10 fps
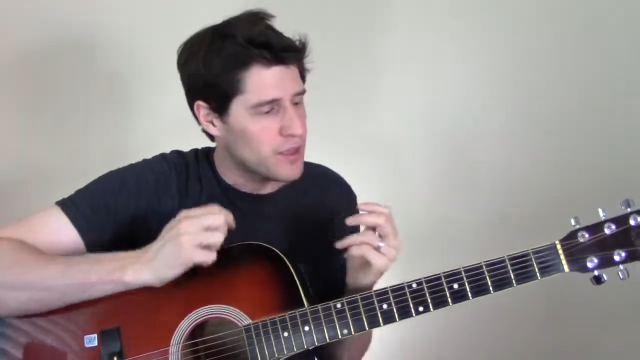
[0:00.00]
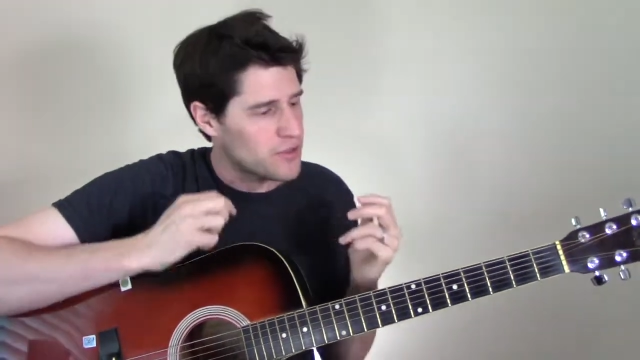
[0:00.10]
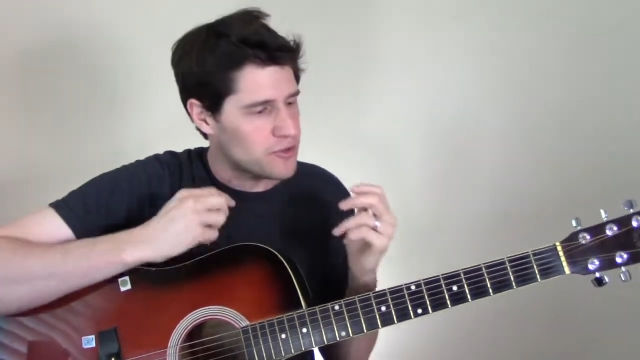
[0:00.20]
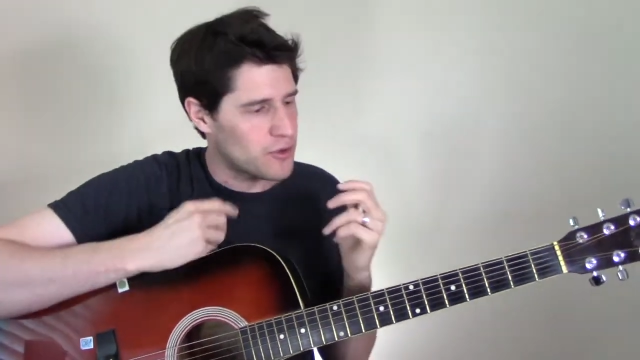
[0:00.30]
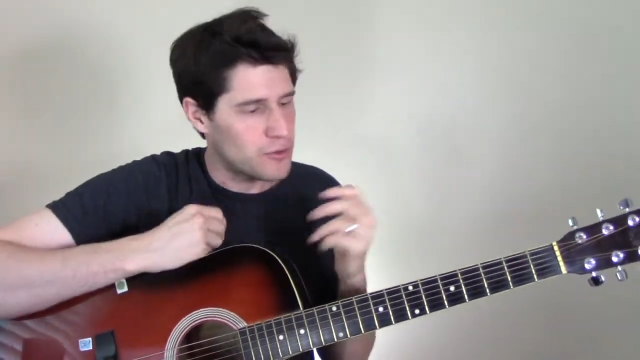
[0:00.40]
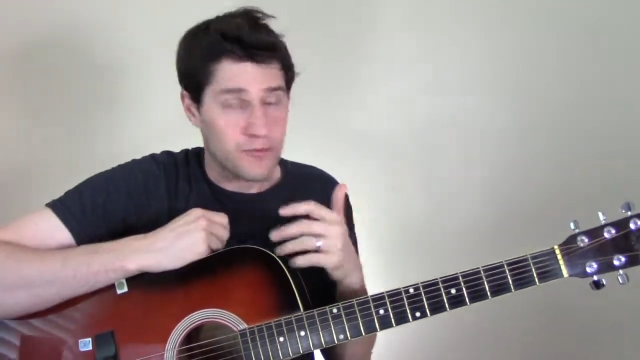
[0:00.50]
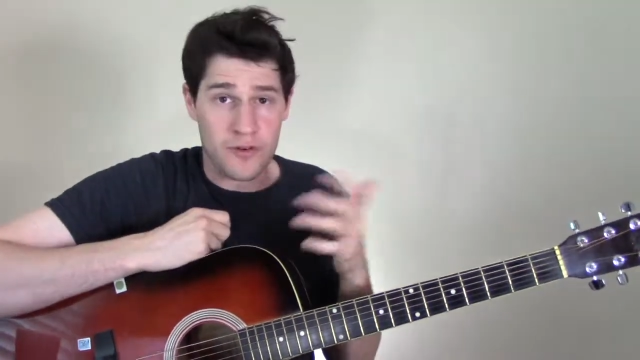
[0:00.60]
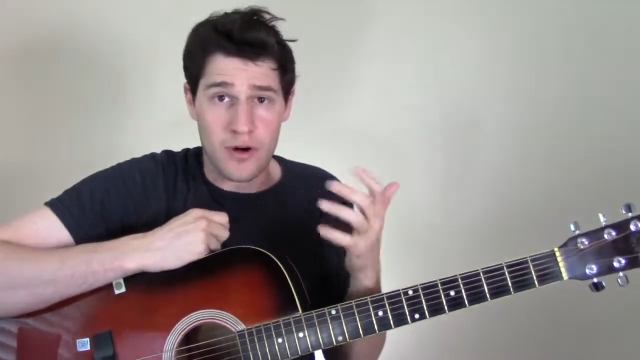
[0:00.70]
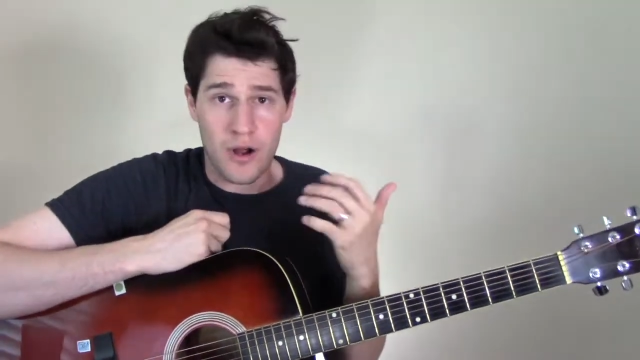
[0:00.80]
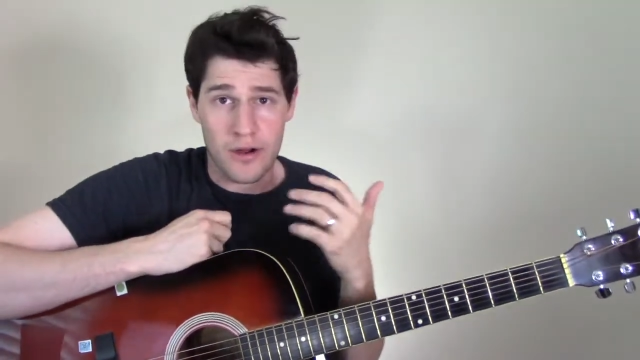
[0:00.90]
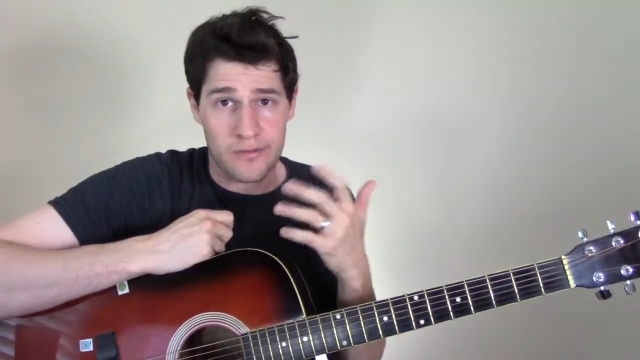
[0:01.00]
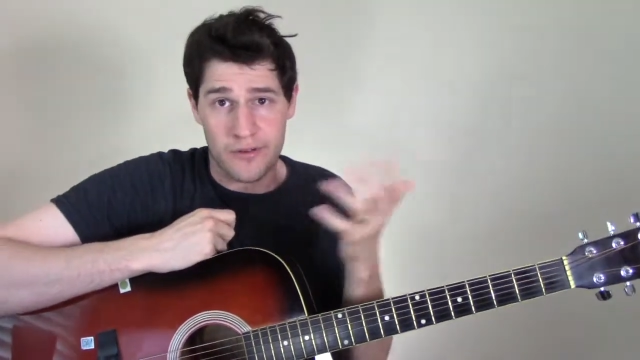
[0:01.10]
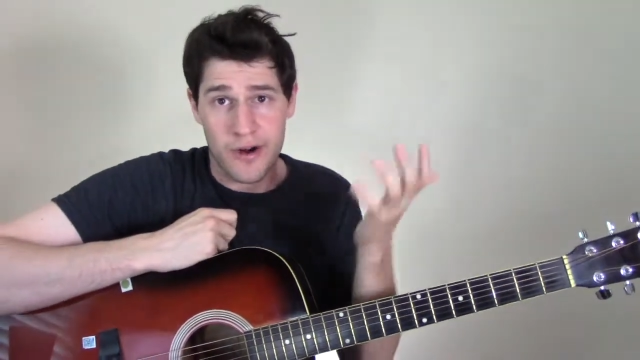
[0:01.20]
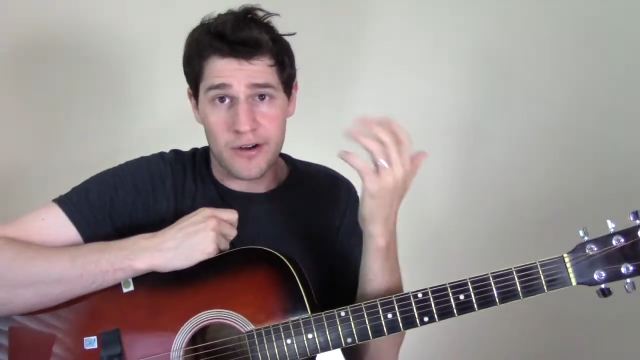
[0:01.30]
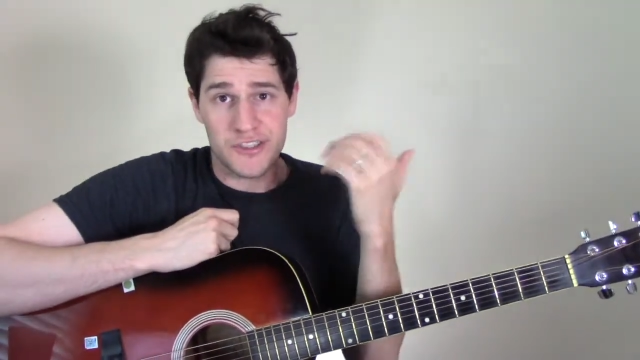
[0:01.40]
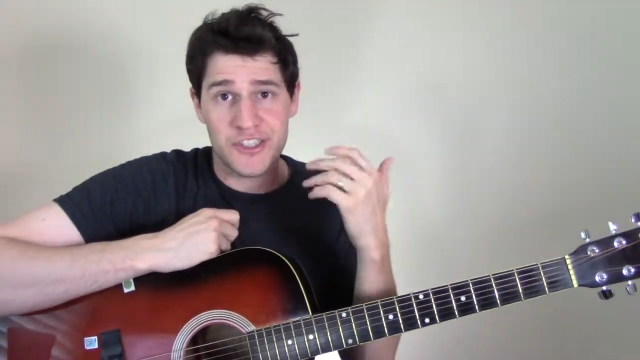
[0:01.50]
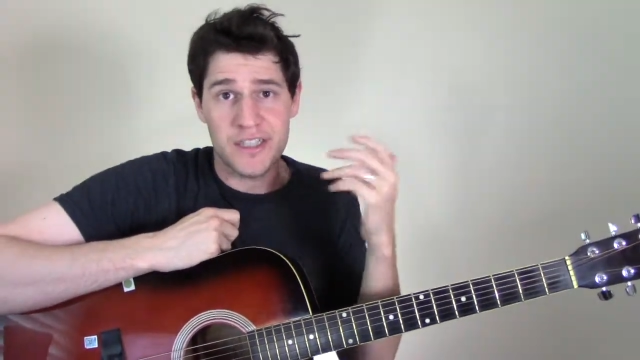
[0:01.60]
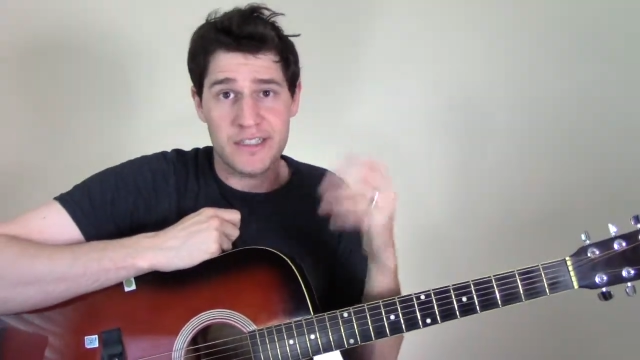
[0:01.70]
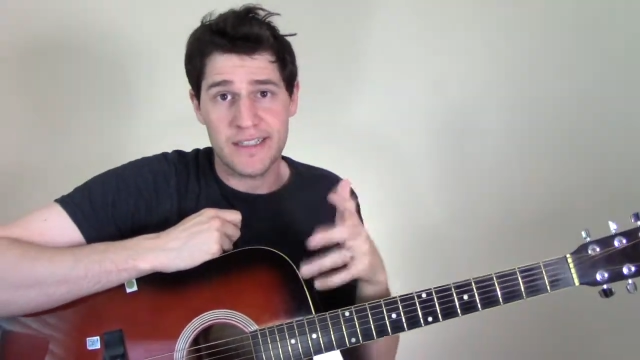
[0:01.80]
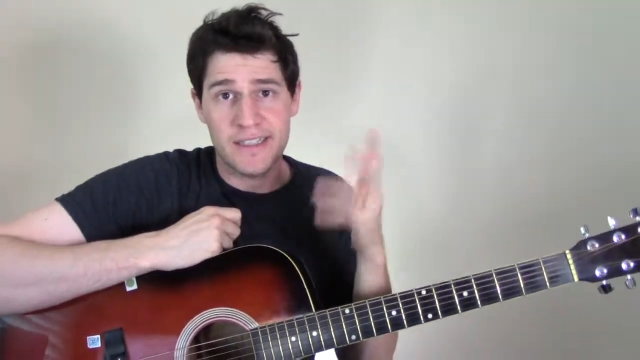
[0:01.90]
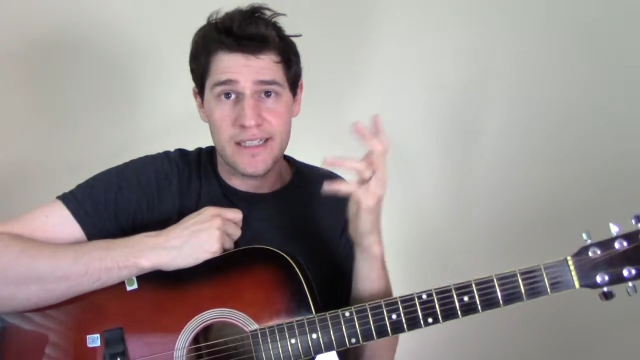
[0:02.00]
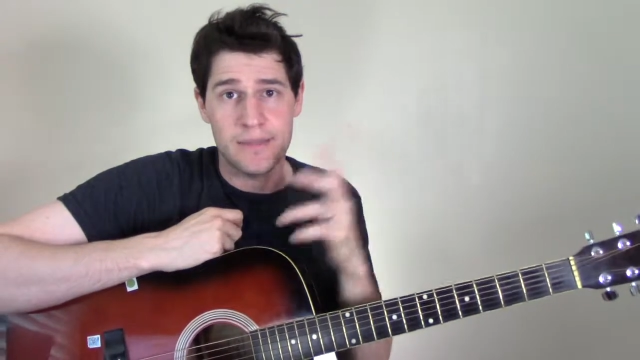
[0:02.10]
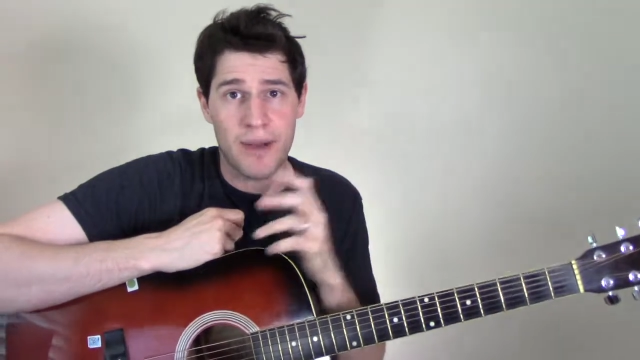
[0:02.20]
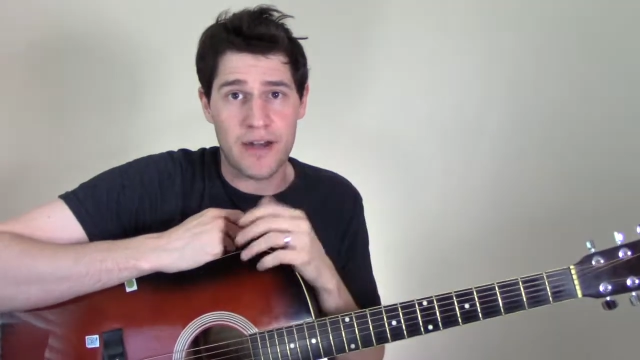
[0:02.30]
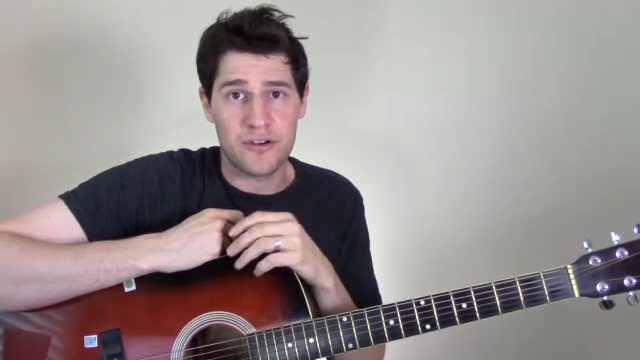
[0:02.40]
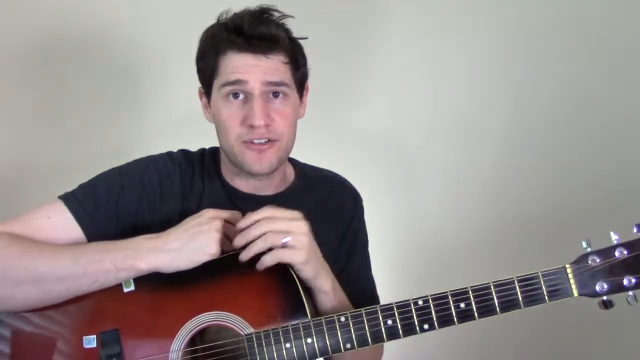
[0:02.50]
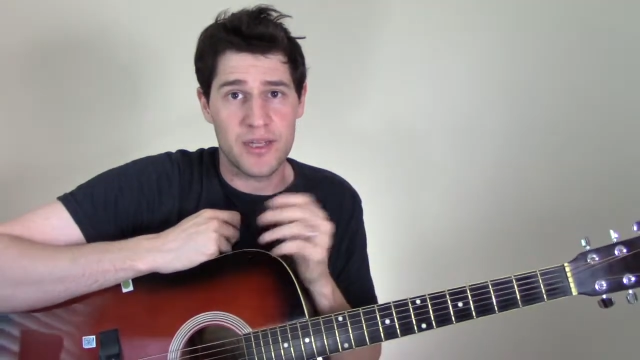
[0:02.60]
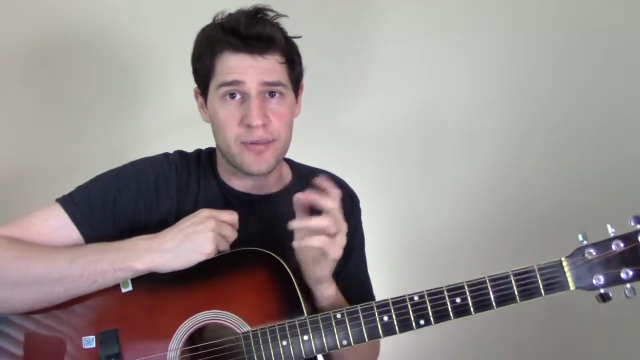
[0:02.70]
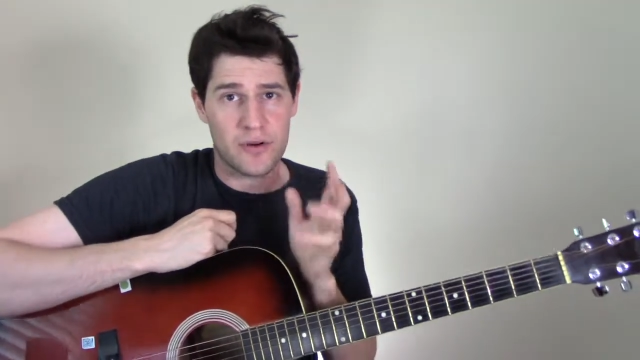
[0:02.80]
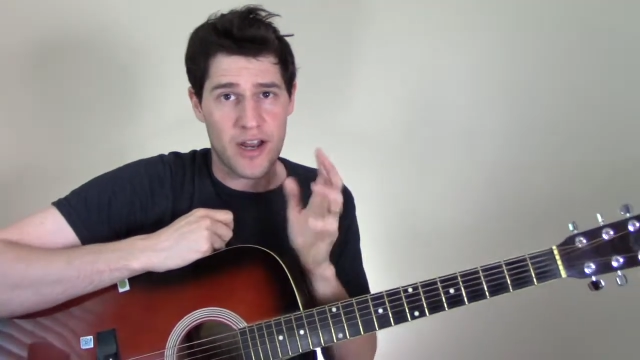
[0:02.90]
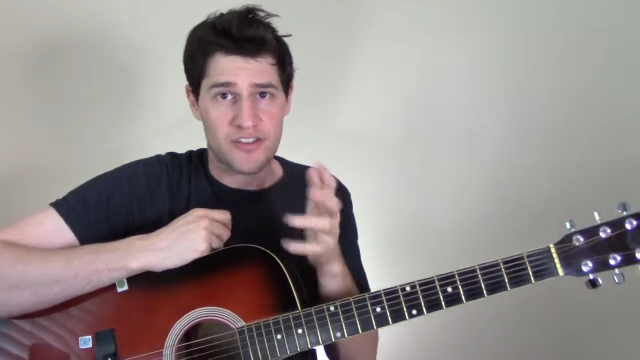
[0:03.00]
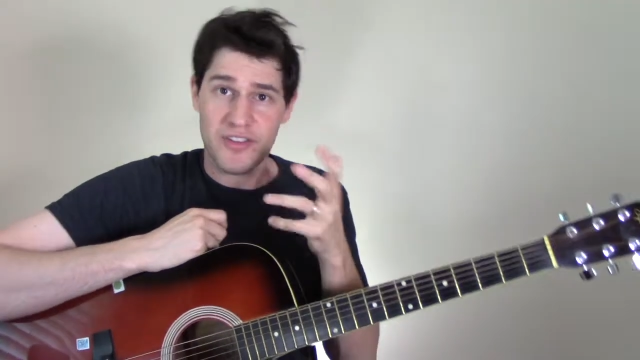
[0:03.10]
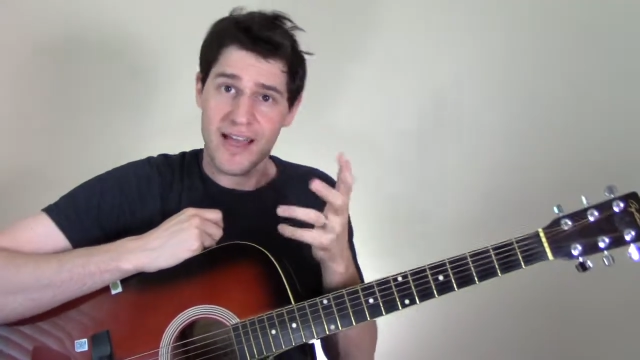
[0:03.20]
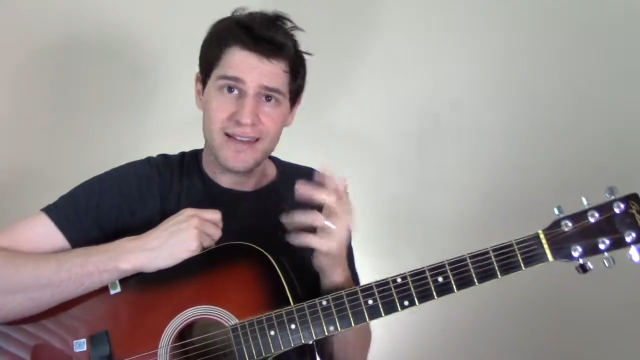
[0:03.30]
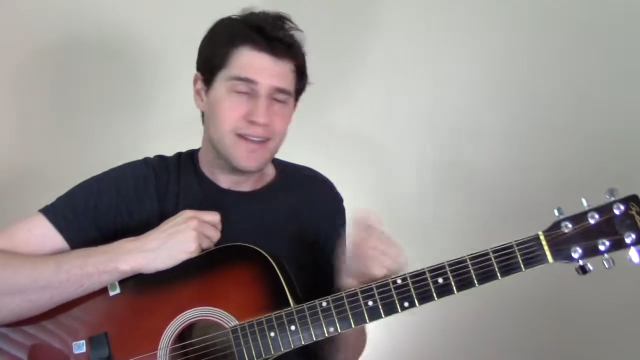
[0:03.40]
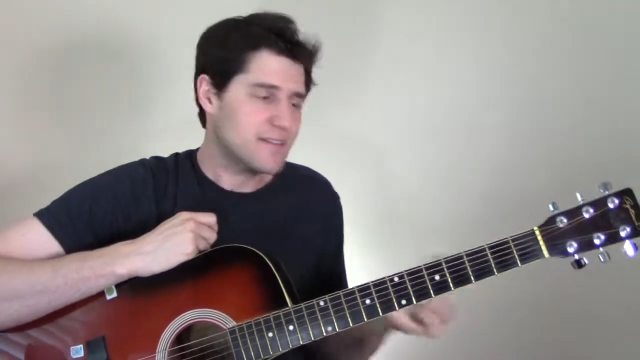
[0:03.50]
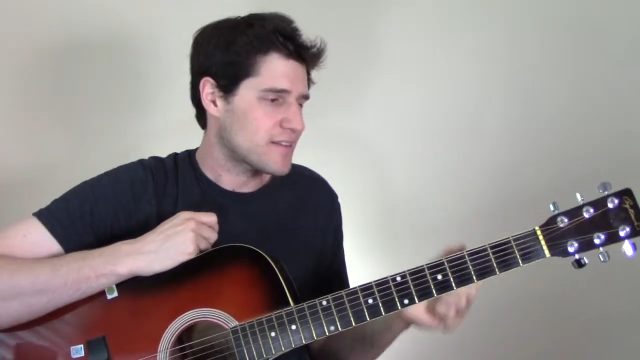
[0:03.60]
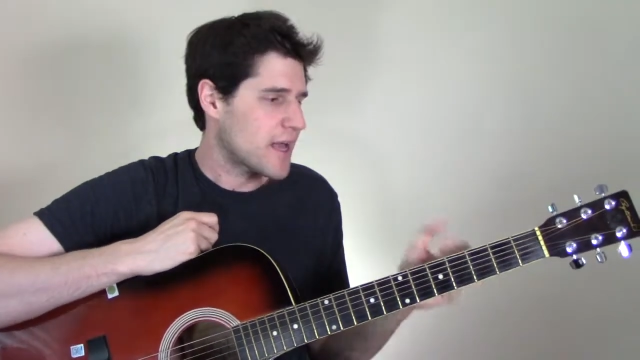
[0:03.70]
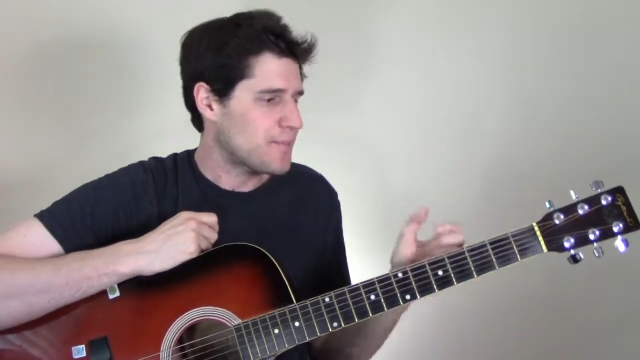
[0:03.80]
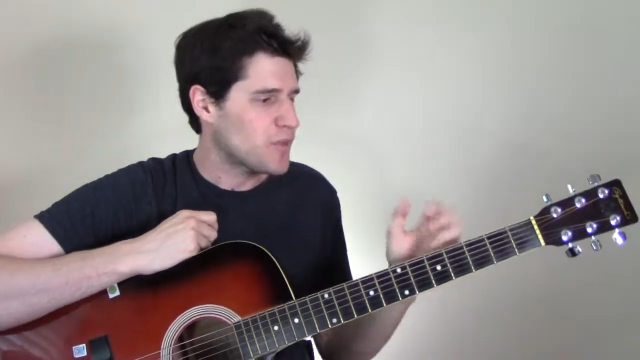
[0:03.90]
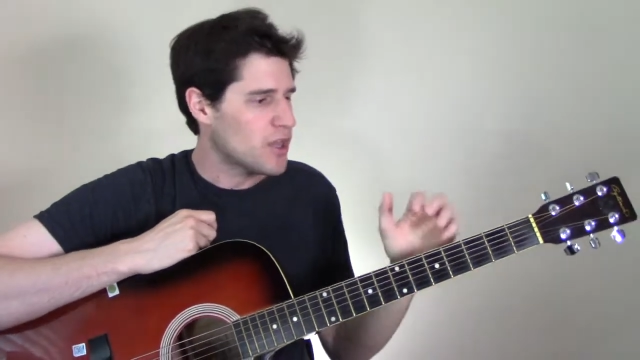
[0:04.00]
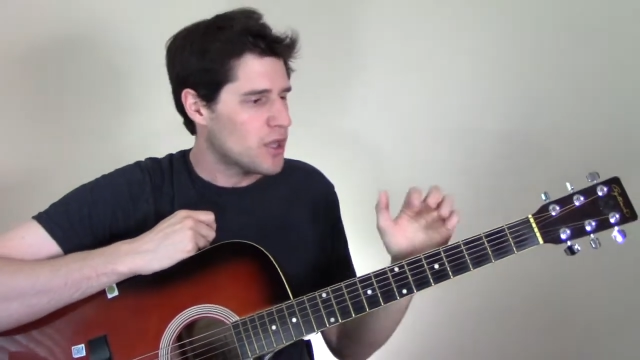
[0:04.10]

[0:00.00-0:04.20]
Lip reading: So for our G, D, E minor, C progression, the idea is that